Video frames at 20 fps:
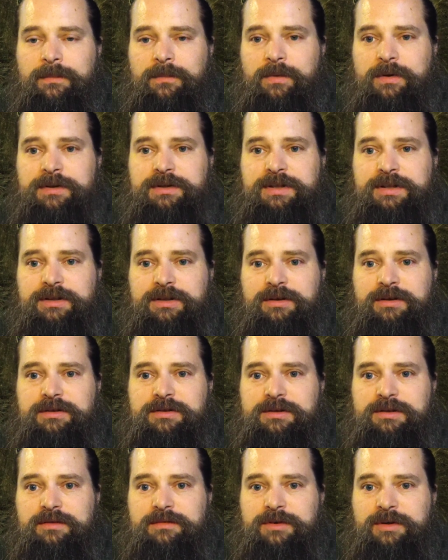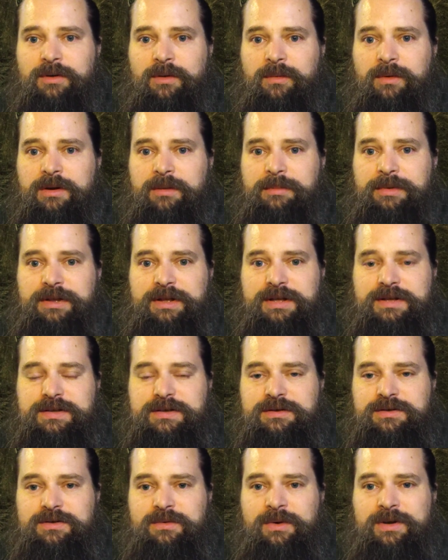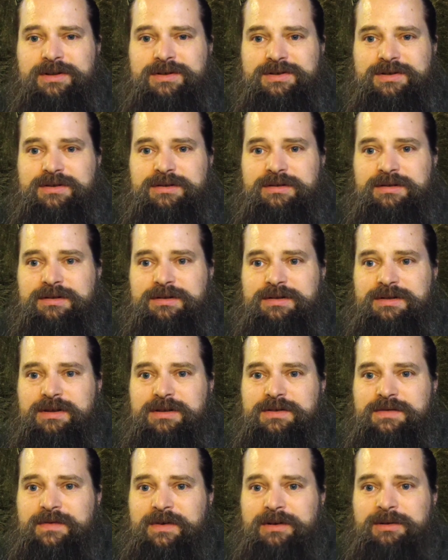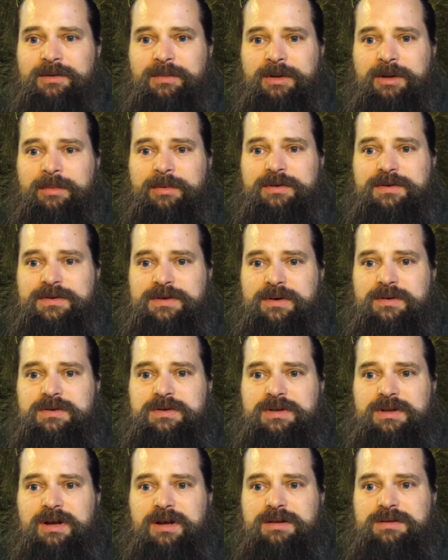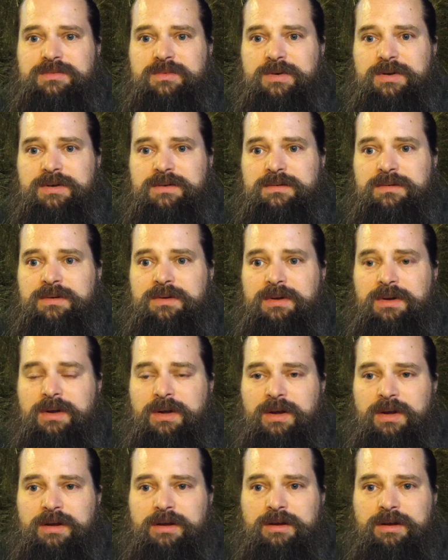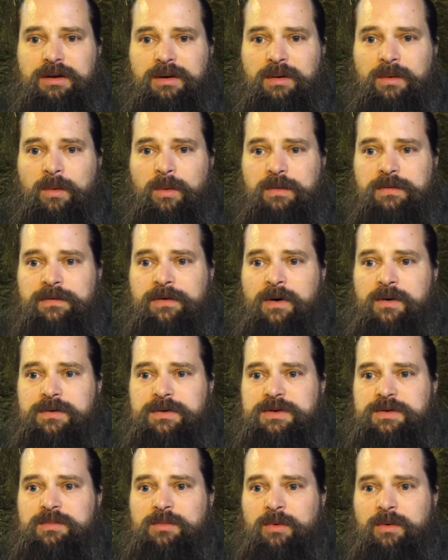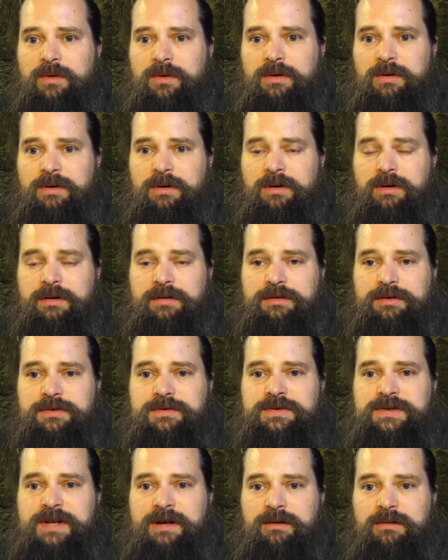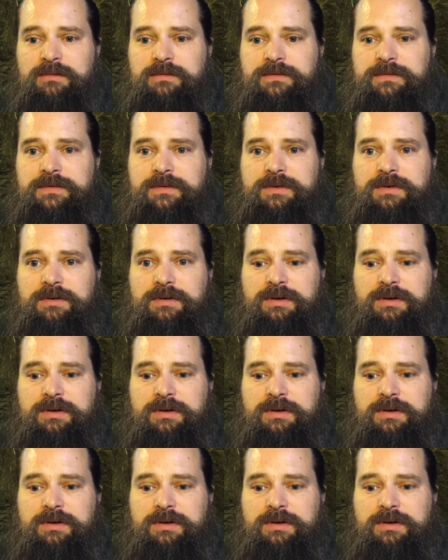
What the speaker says: one thing you can do if you don't want to be in that situation is finding people to socialize with, or focus more on yourself.